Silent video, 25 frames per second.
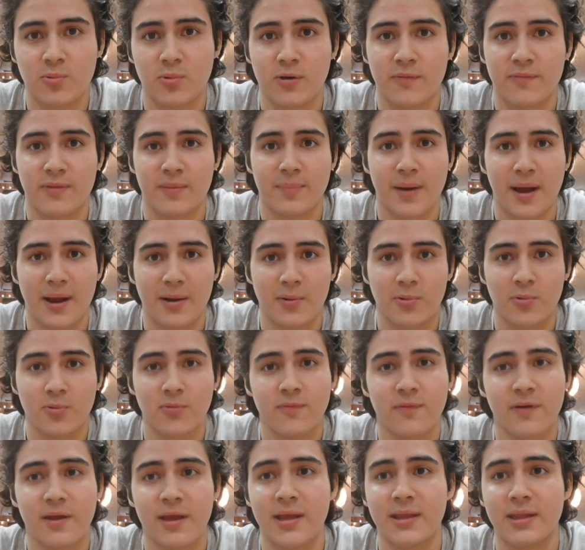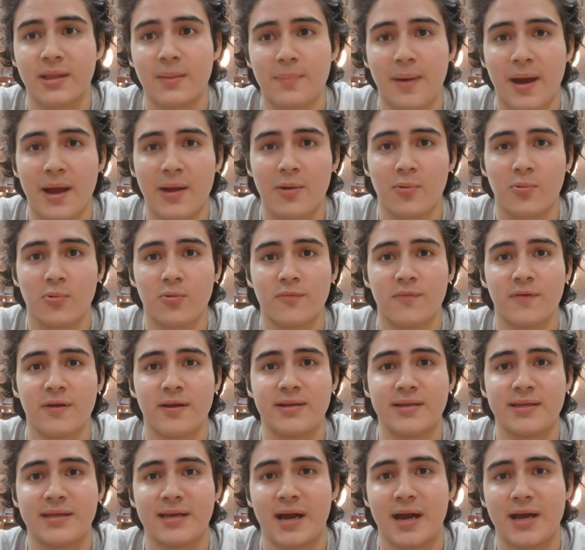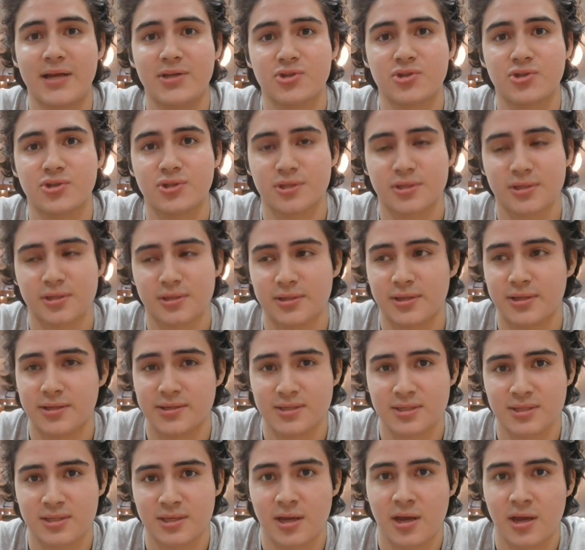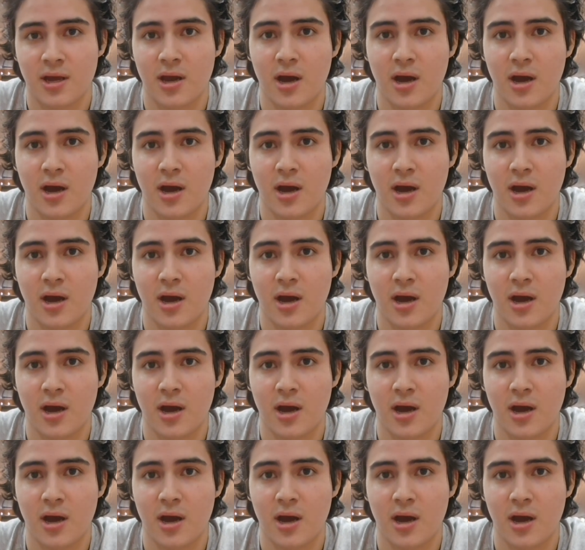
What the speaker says: we'll have the pyruvate and the pyruvate dehydrogenase